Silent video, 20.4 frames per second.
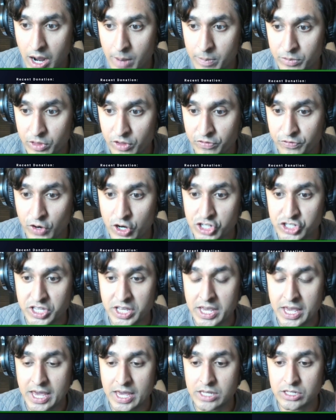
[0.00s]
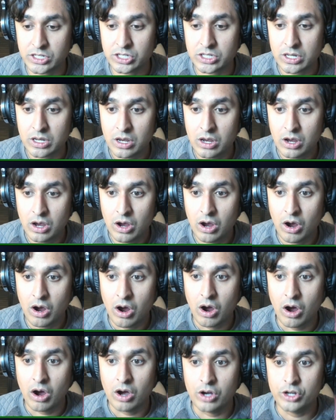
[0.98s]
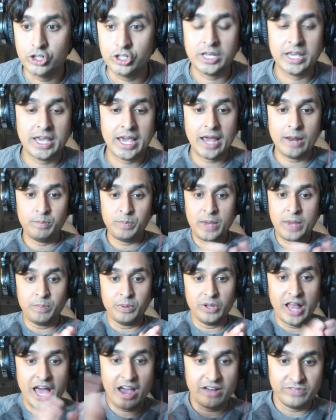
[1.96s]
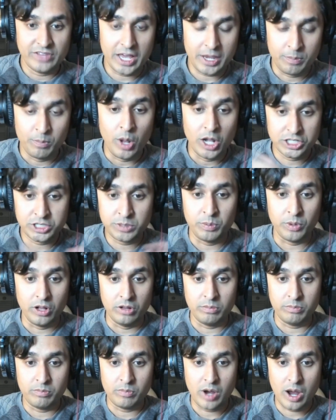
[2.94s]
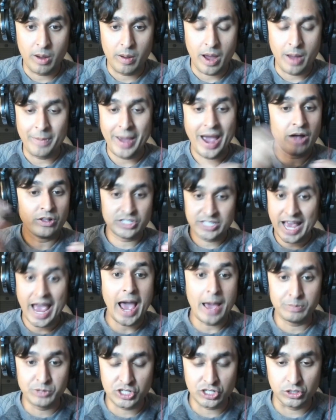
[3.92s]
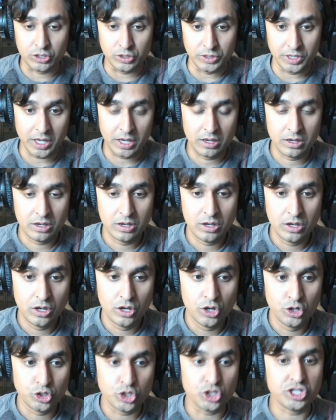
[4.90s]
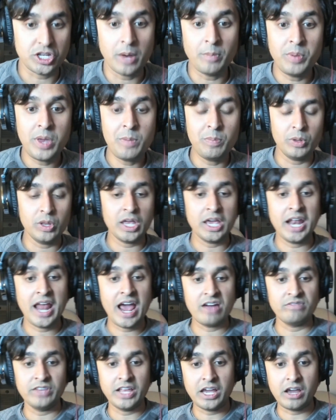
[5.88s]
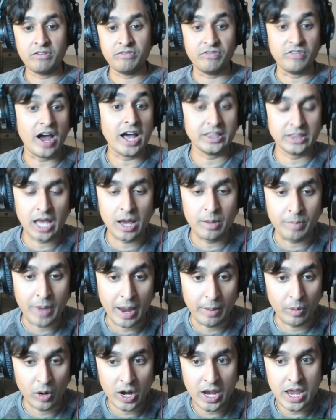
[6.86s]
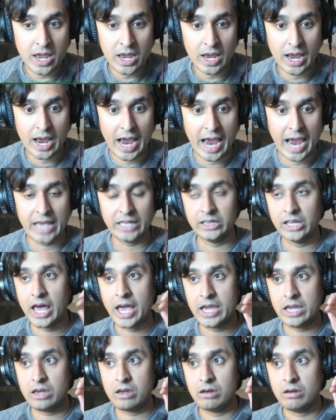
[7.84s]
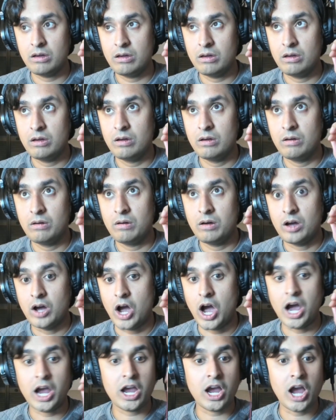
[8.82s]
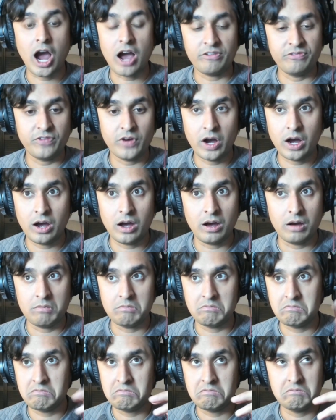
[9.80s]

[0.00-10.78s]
Um, the first thing is can people have like multiple uh, amounts? Absolutely. So some people can have like a vata memory and like a Kapha,